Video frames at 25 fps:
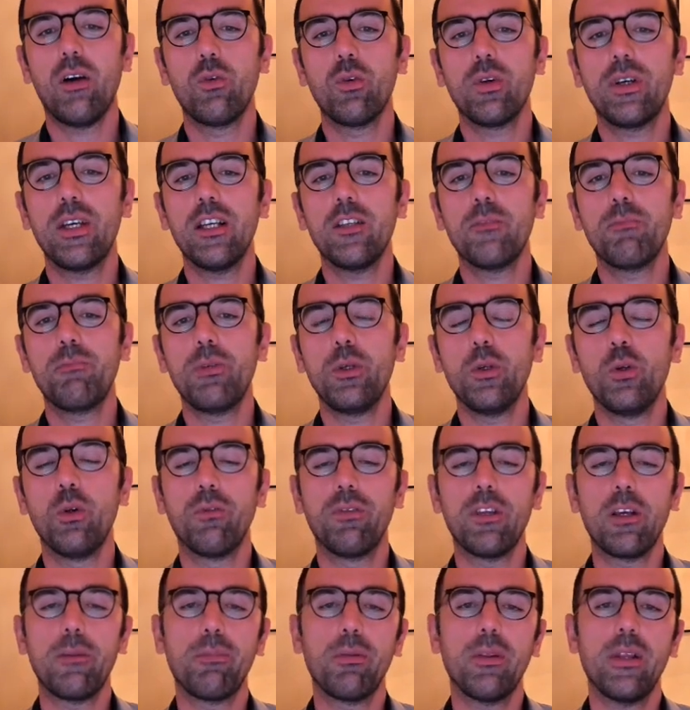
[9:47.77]
rook is
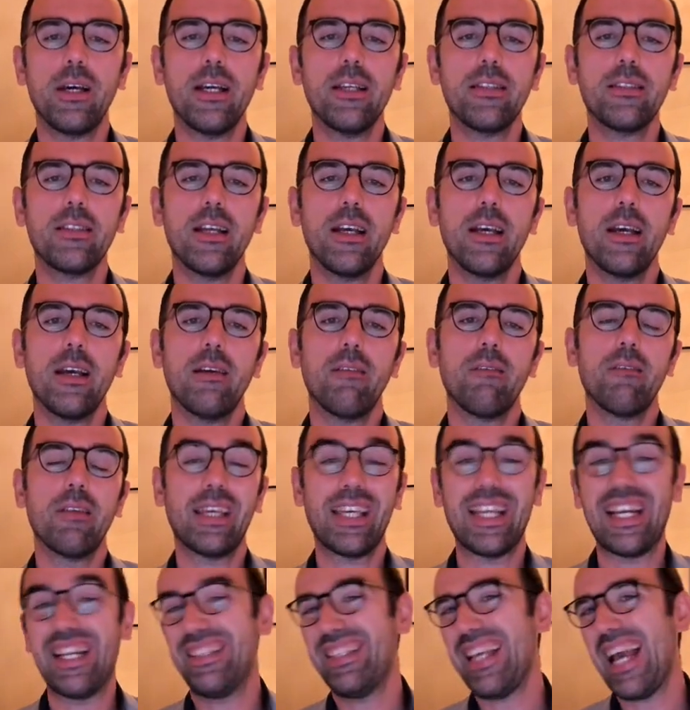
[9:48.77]
beautifully placed. We
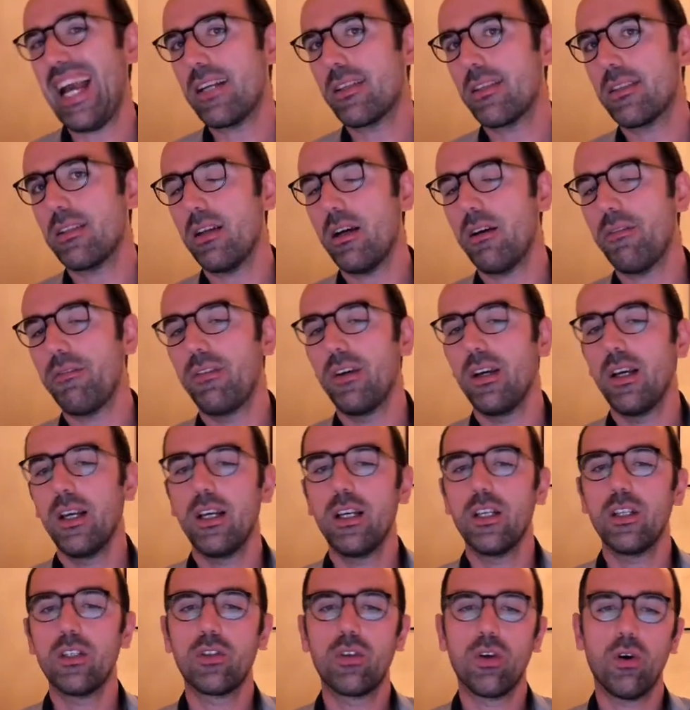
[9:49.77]
can attack stuff.
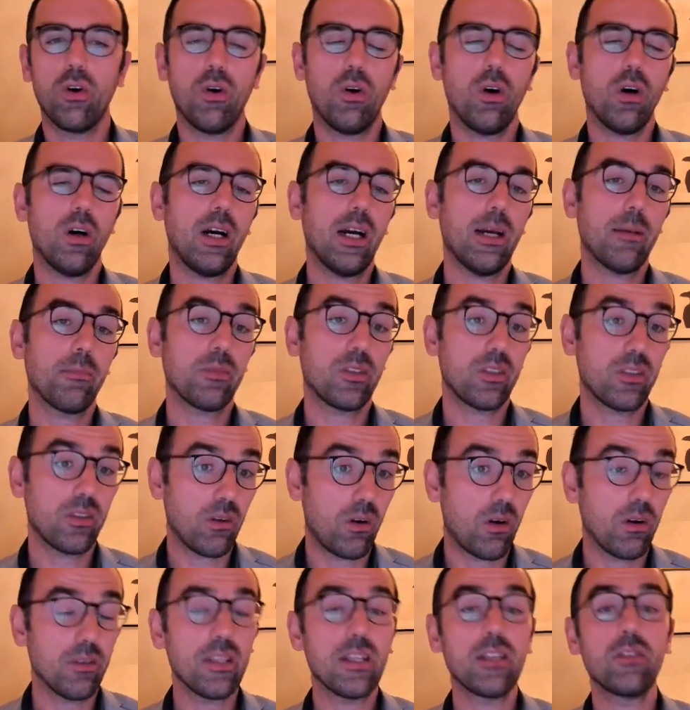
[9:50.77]
So I'm
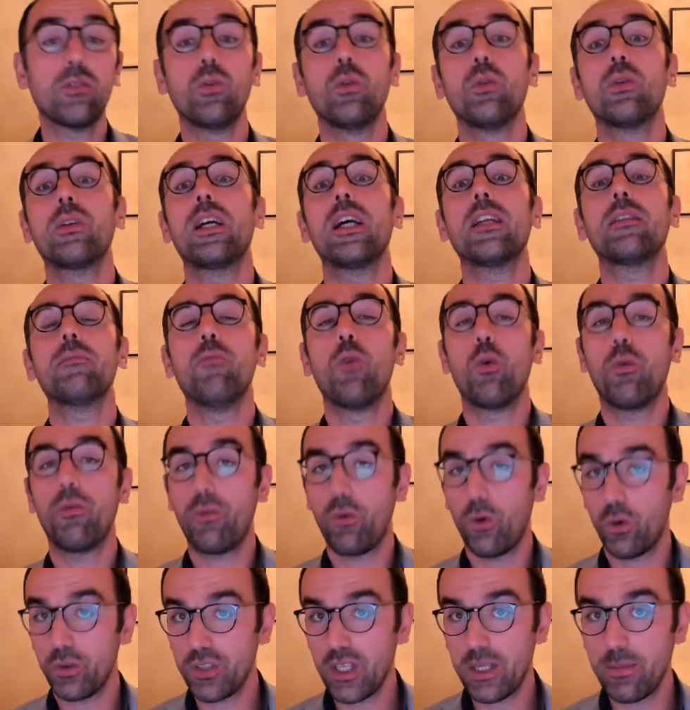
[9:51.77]
starting to look at more
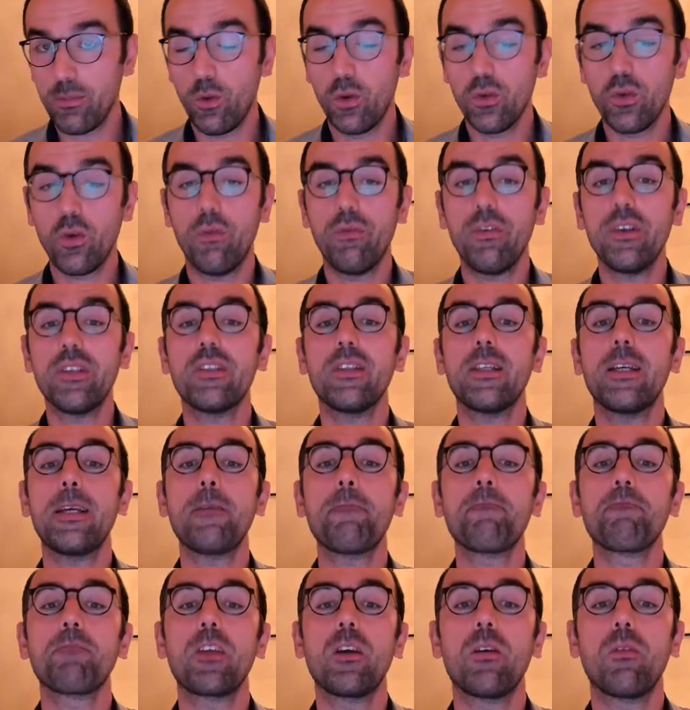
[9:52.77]
forcing moves, obviously,
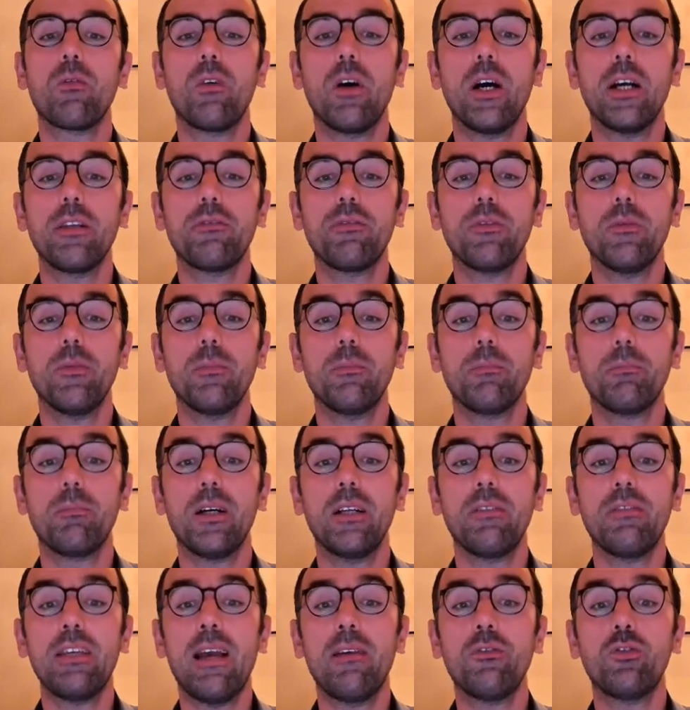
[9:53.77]
right?
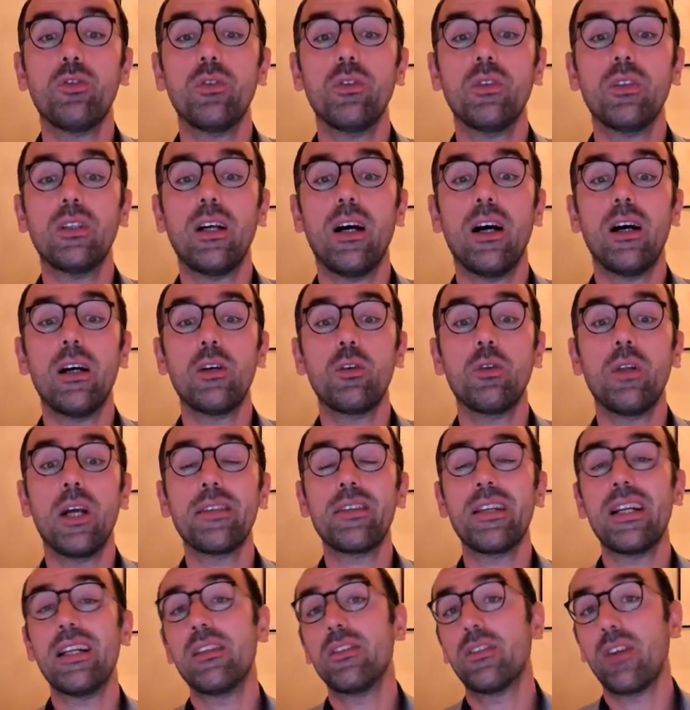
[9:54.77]
but we have to calculate
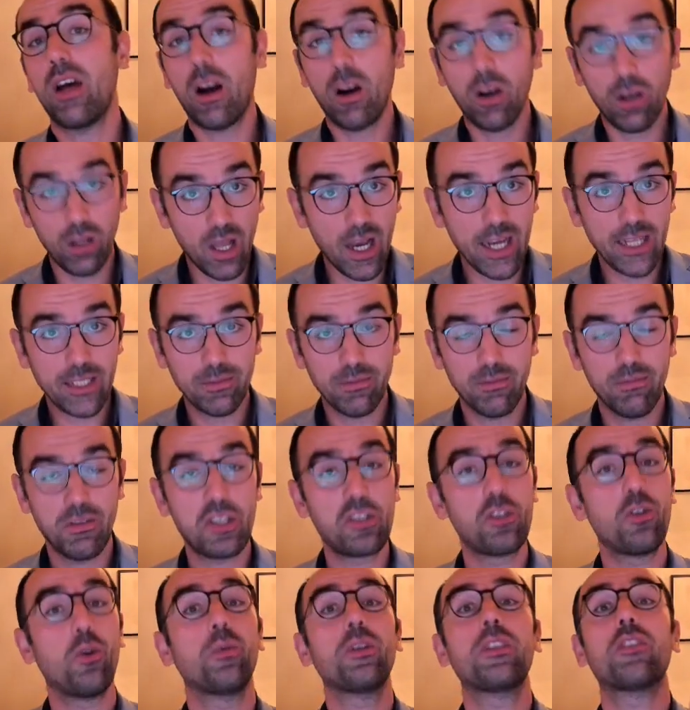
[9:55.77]
an entire line, which
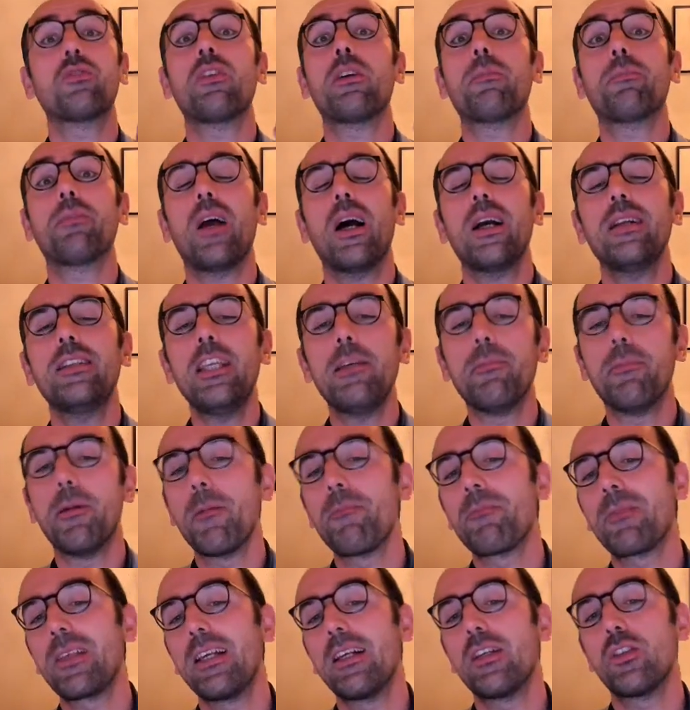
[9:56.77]
is only 3-ply deep.
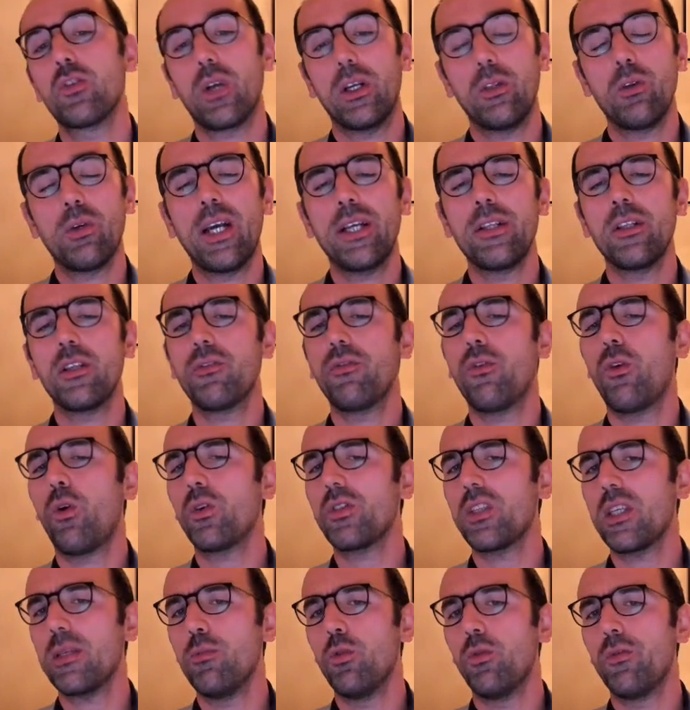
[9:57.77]
So I look at this
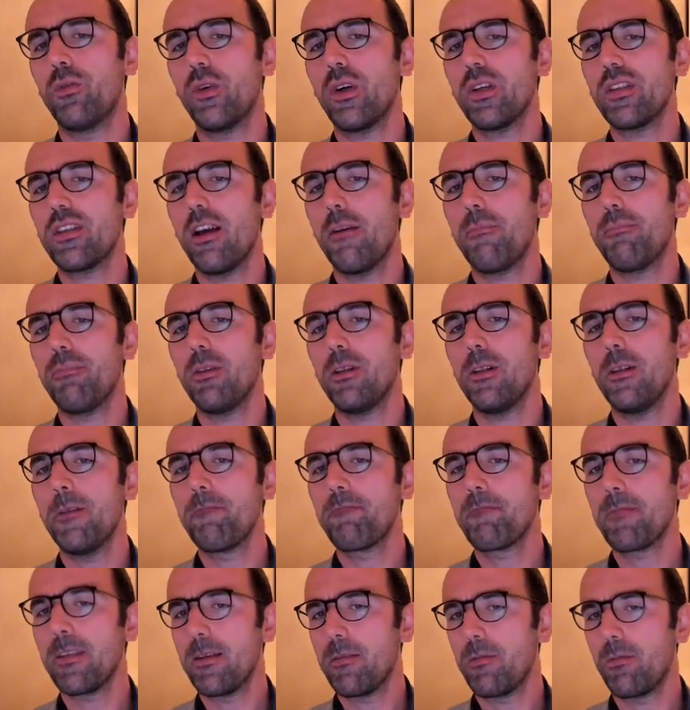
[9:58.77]
forcing move, for example,
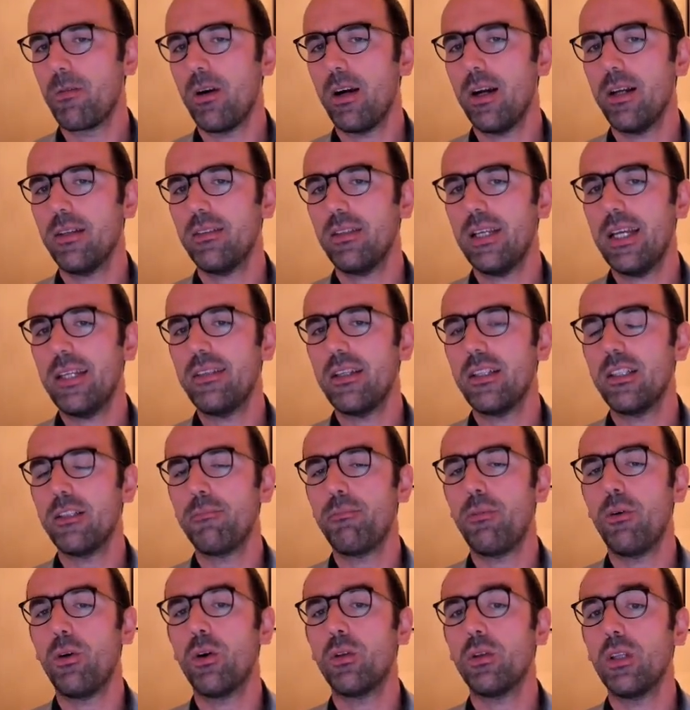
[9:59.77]
right, hitting the
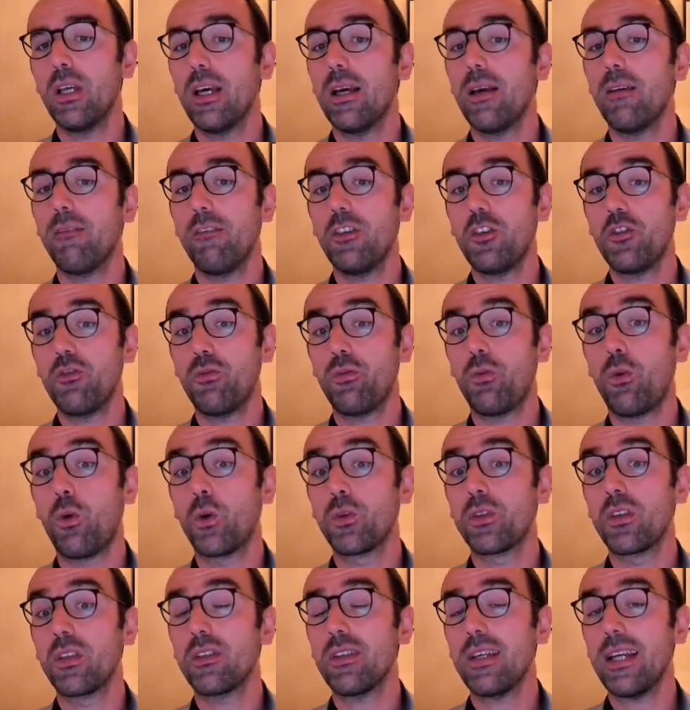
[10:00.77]
pawn, which
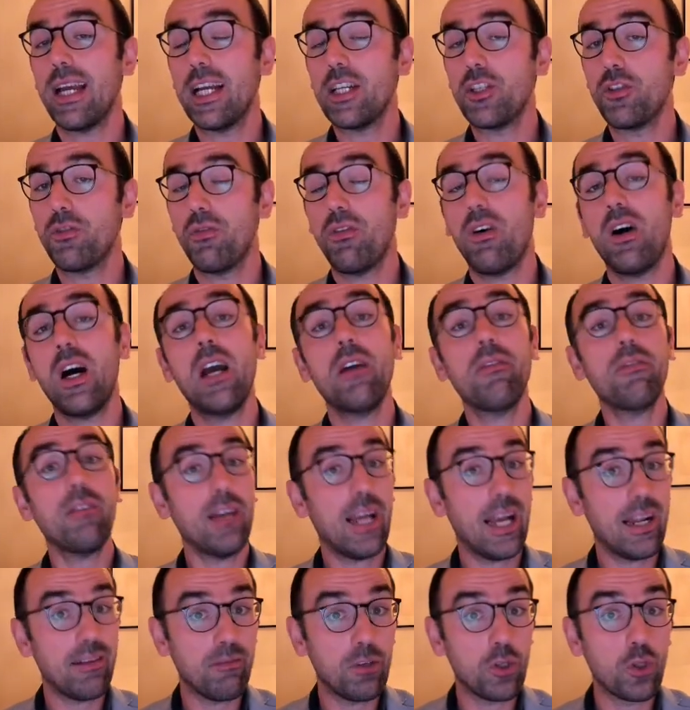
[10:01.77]
forces h5,
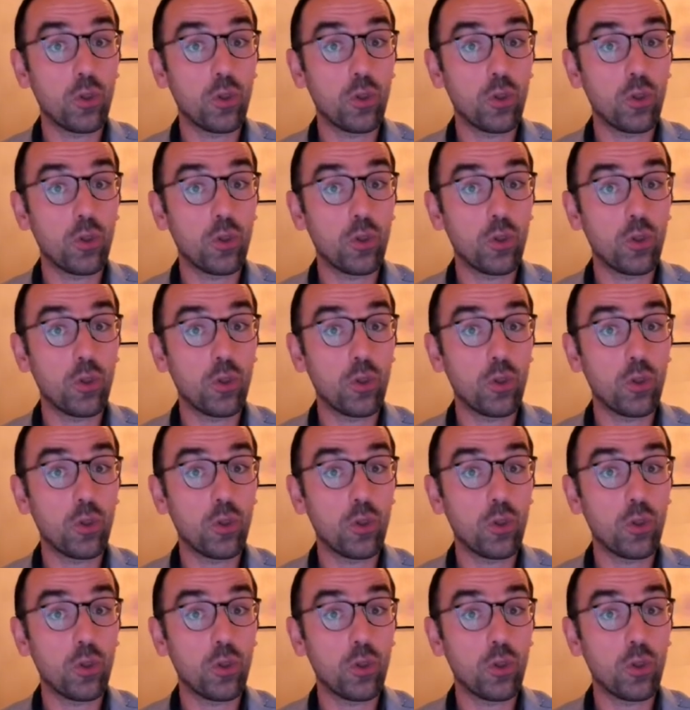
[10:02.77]
and we